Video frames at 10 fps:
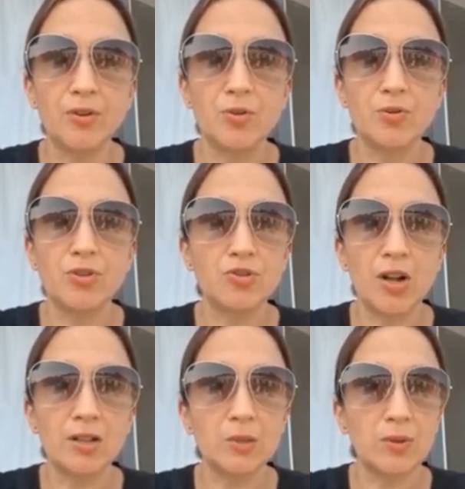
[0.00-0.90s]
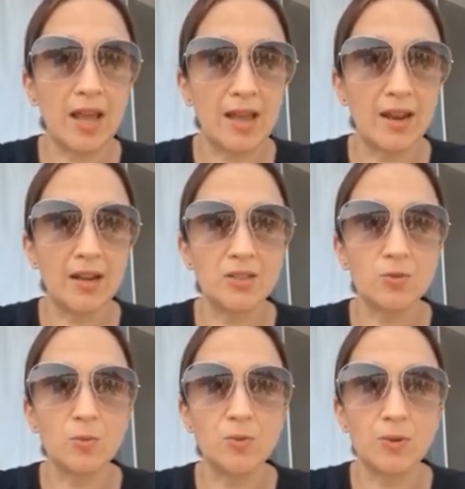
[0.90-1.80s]
who struggles with
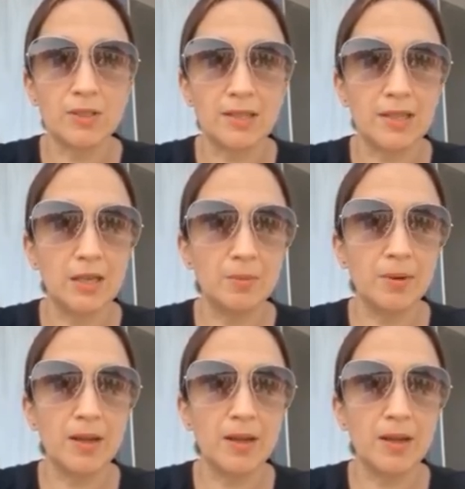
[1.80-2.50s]
headaches or poor sleep